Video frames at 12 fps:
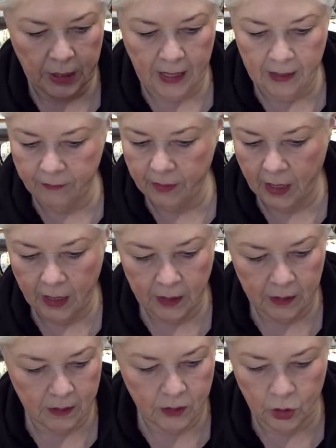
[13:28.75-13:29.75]
I have not
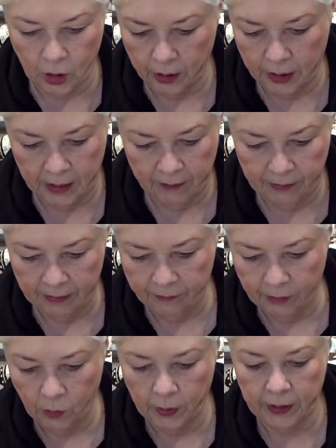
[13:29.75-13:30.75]
started
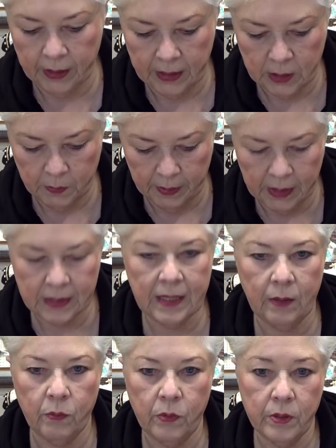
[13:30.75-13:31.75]
FFOing these because
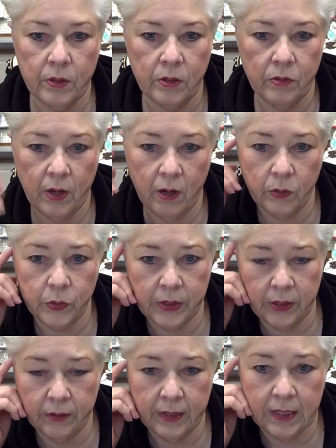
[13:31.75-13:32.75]
I want to do the whole
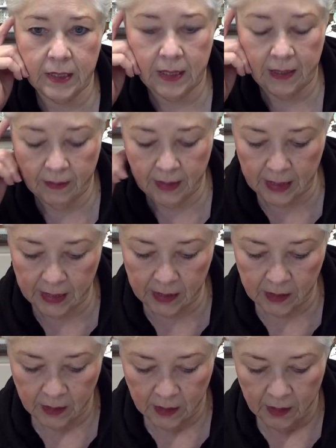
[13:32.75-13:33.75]
series and then
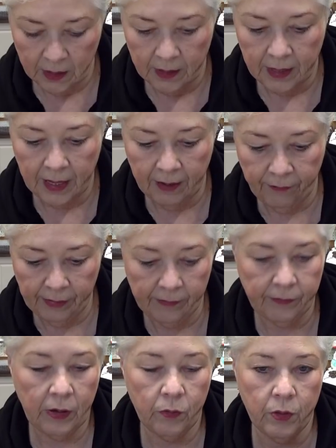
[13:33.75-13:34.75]

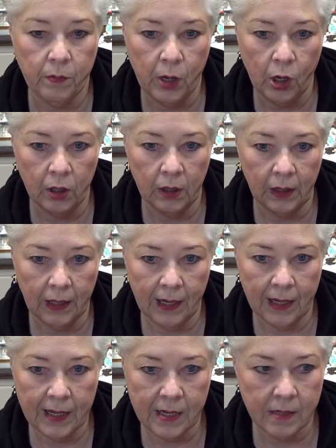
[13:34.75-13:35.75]
FFO them all
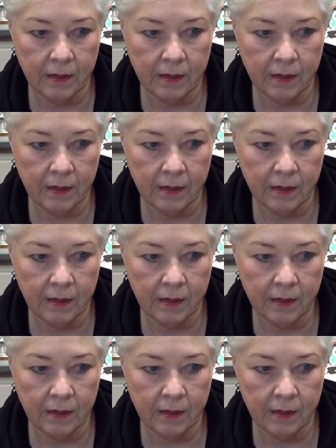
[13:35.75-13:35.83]
alike.